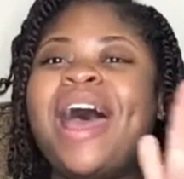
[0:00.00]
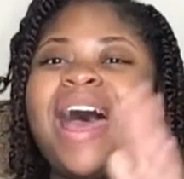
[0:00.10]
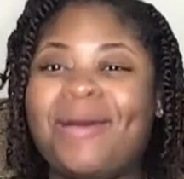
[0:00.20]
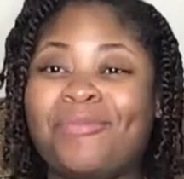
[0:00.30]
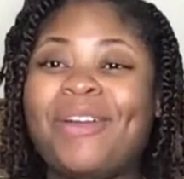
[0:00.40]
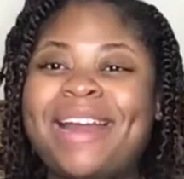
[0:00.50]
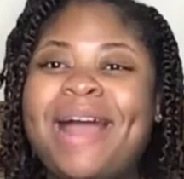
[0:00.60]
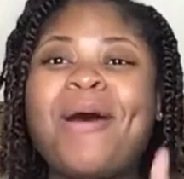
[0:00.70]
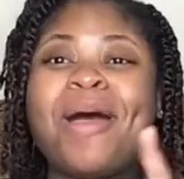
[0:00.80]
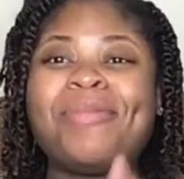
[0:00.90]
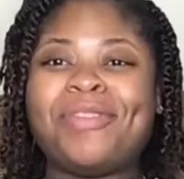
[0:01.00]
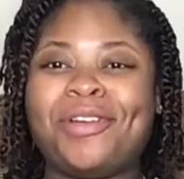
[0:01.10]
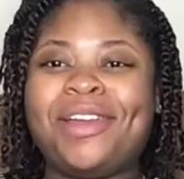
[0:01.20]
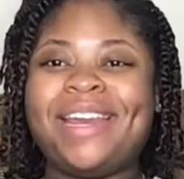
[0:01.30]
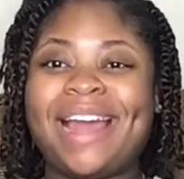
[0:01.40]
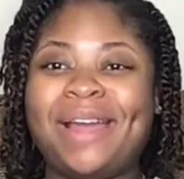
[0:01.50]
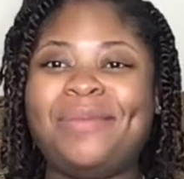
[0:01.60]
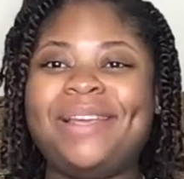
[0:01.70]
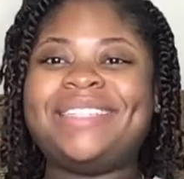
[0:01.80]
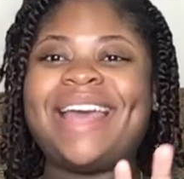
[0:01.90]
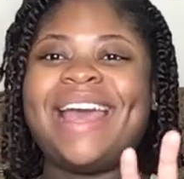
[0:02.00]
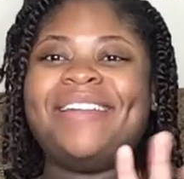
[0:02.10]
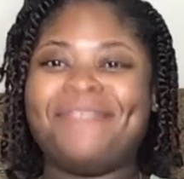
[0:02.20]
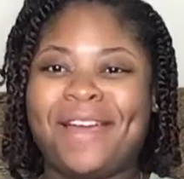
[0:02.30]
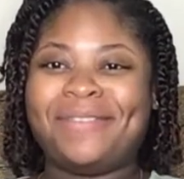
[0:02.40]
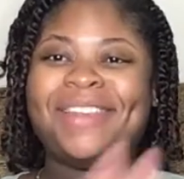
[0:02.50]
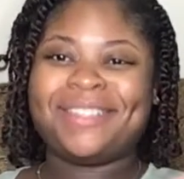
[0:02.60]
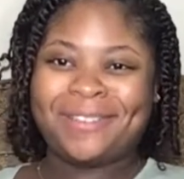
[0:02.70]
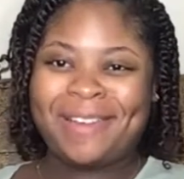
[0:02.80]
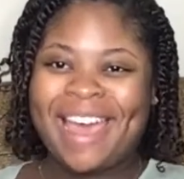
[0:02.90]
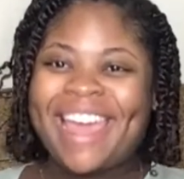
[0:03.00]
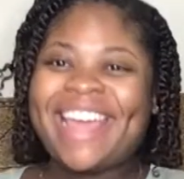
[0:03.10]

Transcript: I'm right now I'm 39 weeks and five days, okay?